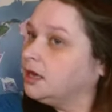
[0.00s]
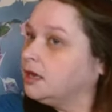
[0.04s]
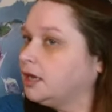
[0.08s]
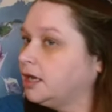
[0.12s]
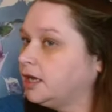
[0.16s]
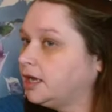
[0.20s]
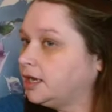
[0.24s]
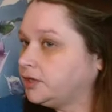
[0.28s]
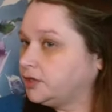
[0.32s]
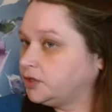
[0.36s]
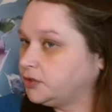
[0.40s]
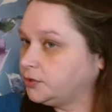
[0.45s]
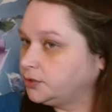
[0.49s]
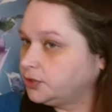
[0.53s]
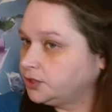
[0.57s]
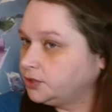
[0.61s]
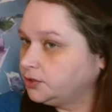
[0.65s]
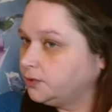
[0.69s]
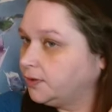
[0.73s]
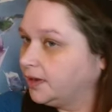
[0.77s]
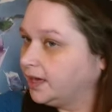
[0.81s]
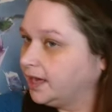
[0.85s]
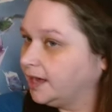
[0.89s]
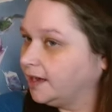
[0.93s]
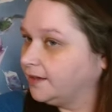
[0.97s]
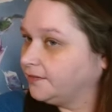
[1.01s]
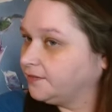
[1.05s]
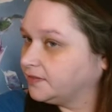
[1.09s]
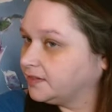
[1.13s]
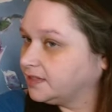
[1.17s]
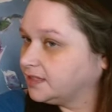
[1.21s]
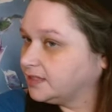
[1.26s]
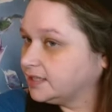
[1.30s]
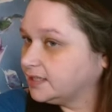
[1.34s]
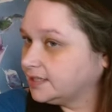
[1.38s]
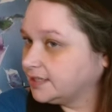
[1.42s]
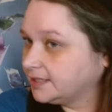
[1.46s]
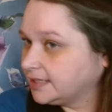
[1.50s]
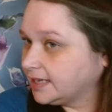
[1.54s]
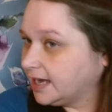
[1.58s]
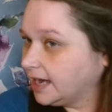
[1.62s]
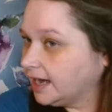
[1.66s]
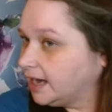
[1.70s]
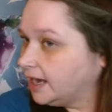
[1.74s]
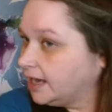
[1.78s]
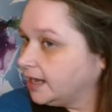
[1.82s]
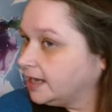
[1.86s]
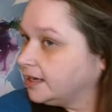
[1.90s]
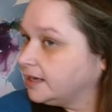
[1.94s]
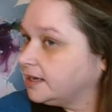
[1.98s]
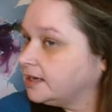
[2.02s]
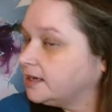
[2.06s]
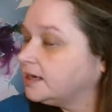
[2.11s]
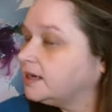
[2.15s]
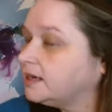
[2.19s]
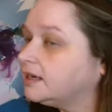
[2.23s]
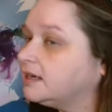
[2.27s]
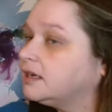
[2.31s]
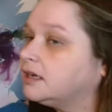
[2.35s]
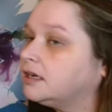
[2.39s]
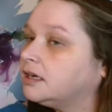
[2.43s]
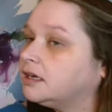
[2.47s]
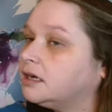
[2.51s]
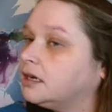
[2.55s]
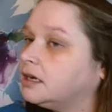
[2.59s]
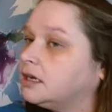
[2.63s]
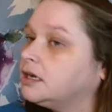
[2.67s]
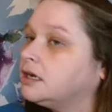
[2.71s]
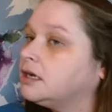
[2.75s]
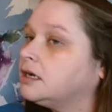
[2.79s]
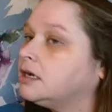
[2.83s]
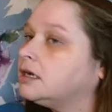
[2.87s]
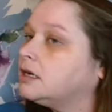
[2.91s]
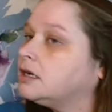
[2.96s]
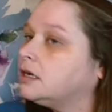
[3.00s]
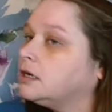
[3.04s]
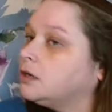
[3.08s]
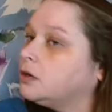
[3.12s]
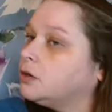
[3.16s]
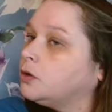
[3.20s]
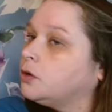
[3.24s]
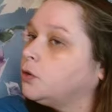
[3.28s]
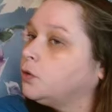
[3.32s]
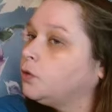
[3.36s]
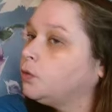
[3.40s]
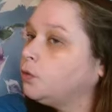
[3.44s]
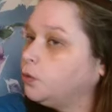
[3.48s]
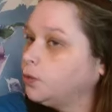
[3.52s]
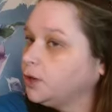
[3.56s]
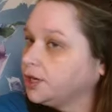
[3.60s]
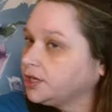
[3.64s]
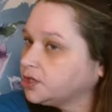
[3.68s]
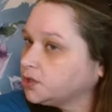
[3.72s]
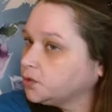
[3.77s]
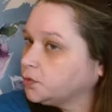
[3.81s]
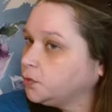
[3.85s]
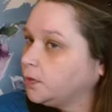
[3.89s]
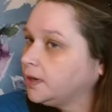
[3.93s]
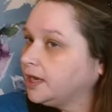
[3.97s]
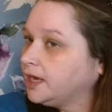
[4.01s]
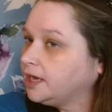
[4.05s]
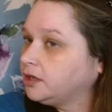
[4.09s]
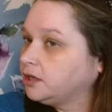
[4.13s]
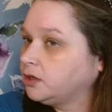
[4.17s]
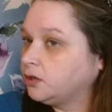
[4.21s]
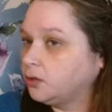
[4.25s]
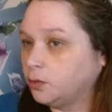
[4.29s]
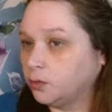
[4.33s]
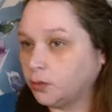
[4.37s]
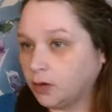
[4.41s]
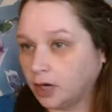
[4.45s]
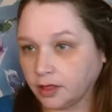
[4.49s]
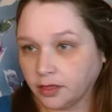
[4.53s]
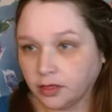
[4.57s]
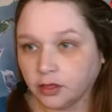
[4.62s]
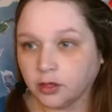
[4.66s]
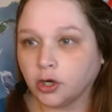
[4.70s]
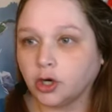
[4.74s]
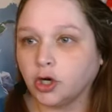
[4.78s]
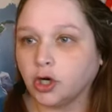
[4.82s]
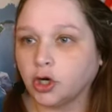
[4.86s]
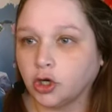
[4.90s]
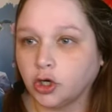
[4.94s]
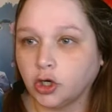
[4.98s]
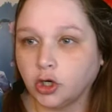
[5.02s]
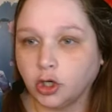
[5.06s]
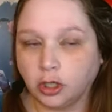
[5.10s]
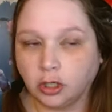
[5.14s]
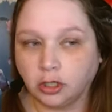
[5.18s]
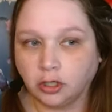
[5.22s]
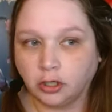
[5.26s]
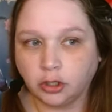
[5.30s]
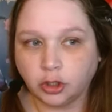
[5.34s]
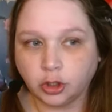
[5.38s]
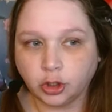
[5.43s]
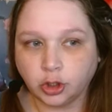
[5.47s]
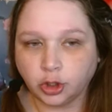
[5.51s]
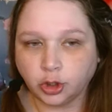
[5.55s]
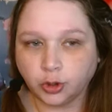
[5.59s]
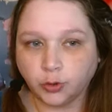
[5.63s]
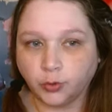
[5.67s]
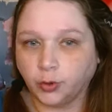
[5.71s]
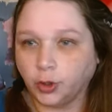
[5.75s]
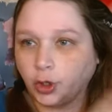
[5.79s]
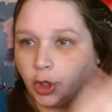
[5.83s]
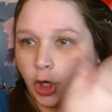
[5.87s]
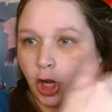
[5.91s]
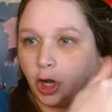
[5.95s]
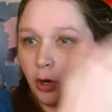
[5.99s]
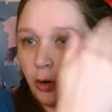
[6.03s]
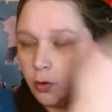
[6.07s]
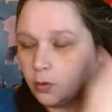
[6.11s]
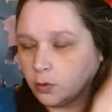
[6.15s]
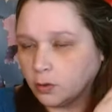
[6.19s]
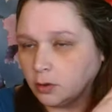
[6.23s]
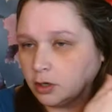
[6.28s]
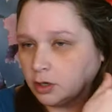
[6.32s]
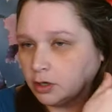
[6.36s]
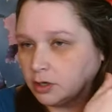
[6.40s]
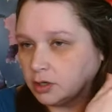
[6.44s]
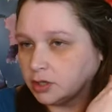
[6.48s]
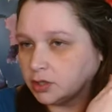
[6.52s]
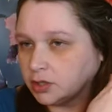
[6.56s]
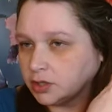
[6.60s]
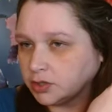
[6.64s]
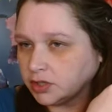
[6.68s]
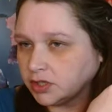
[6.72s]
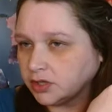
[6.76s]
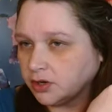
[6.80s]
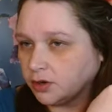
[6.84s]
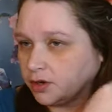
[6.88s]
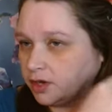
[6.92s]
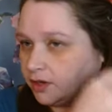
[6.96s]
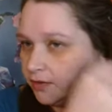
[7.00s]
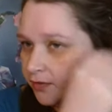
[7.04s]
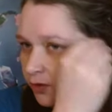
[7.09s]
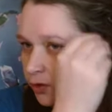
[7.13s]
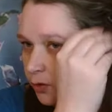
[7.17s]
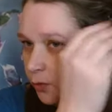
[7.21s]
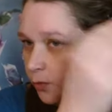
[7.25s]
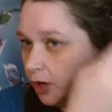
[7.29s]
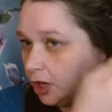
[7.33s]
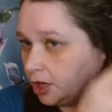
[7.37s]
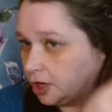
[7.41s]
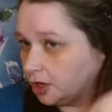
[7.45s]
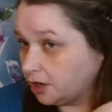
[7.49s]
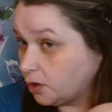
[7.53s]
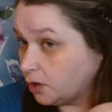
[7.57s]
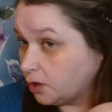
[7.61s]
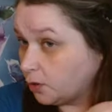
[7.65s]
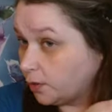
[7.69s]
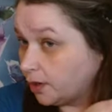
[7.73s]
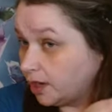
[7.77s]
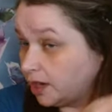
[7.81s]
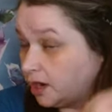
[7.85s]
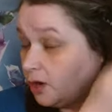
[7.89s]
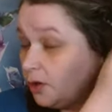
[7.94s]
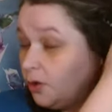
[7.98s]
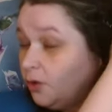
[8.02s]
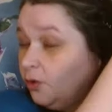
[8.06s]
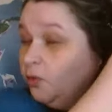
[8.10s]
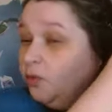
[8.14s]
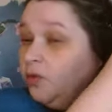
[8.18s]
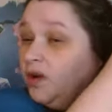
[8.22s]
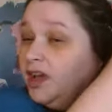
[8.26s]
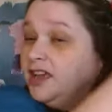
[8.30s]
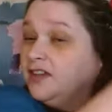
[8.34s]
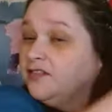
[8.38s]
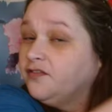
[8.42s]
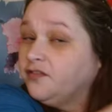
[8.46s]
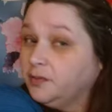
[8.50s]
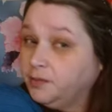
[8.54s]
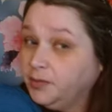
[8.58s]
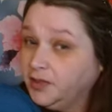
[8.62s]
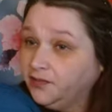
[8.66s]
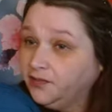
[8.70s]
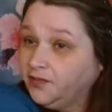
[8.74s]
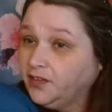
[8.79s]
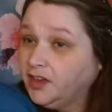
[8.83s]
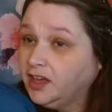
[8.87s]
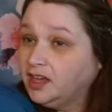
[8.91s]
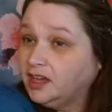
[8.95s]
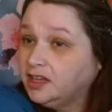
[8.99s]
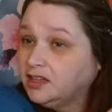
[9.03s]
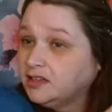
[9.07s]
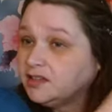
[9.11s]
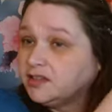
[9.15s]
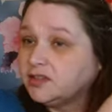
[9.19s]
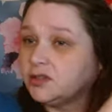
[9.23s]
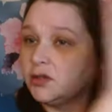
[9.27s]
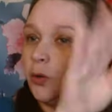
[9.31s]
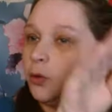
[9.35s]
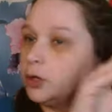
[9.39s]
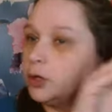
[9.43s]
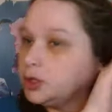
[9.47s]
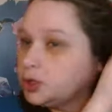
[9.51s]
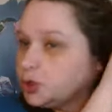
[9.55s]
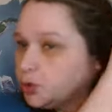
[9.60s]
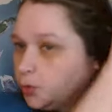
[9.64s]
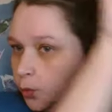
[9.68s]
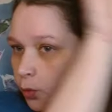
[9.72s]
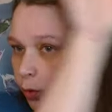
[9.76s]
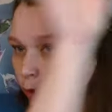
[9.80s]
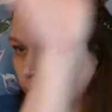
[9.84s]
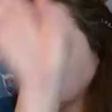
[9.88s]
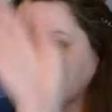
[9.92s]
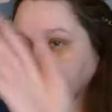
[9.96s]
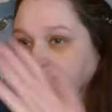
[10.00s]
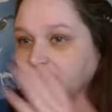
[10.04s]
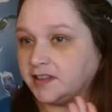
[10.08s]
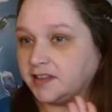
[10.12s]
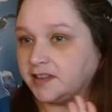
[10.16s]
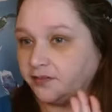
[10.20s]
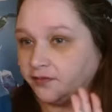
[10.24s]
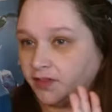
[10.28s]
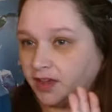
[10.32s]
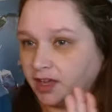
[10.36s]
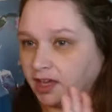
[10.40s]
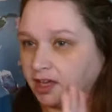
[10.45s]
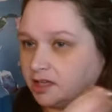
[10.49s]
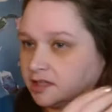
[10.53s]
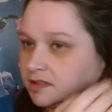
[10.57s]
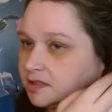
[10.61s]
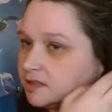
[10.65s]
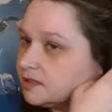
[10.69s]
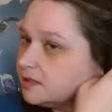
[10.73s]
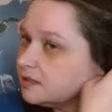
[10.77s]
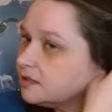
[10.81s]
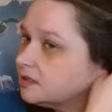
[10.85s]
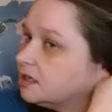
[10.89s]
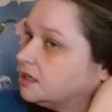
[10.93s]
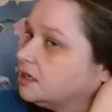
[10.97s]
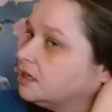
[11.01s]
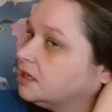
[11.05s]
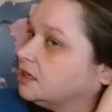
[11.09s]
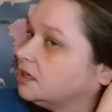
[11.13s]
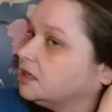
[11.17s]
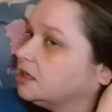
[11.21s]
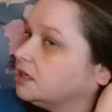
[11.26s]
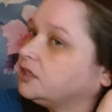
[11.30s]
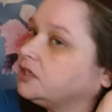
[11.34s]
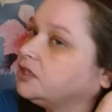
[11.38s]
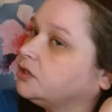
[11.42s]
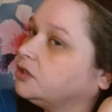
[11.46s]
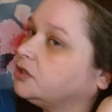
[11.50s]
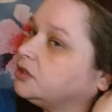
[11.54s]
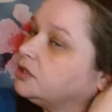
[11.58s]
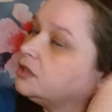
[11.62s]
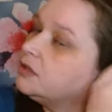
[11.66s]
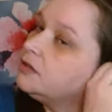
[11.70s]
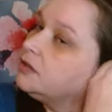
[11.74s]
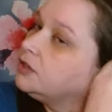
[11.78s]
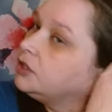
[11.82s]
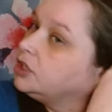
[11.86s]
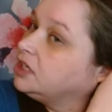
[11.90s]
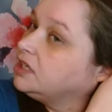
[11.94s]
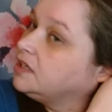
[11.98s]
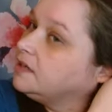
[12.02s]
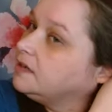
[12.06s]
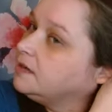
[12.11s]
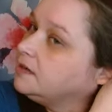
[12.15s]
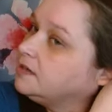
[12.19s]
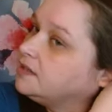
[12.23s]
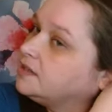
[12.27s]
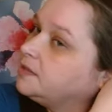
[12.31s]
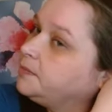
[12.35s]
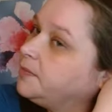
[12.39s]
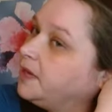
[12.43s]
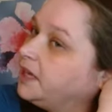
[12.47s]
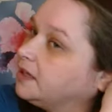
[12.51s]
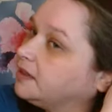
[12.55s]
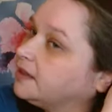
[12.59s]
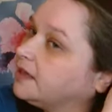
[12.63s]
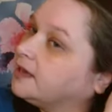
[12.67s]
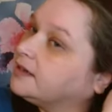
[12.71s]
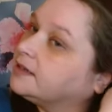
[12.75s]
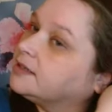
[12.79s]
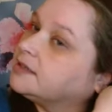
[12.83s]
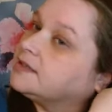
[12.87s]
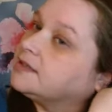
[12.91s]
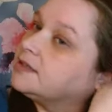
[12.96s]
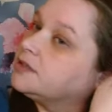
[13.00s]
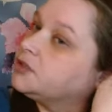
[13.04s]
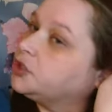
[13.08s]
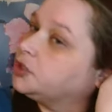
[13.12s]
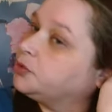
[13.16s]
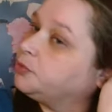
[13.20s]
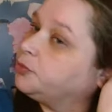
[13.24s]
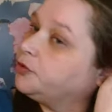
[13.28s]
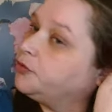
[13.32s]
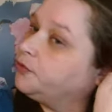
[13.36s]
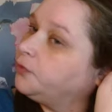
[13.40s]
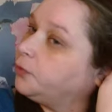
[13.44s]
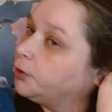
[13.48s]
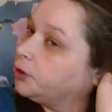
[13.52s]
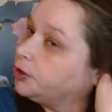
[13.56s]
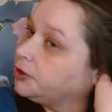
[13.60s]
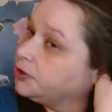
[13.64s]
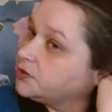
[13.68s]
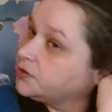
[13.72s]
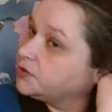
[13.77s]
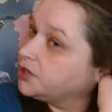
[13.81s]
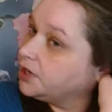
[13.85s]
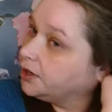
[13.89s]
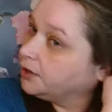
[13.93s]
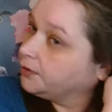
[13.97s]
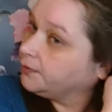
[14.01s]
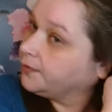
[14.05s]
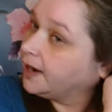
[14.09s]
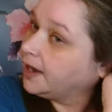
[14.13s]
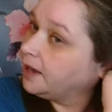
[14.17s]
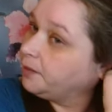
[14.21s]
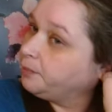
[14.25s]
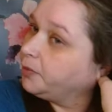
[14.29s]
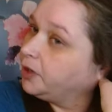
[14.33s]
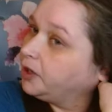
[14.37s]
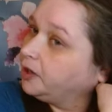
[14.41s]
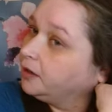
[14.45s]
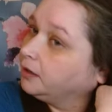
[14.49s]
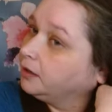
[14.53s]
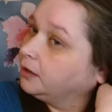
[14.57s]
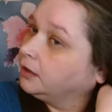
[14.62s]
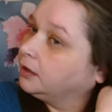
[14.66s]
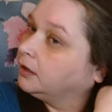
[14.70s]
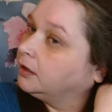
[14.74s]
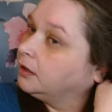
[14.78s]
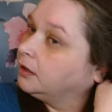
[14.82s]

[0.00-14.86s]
And you do have to decide which way you want the curl to go. So if you want it going away from the face or towards the face, you need to make that decision before you start wrapping.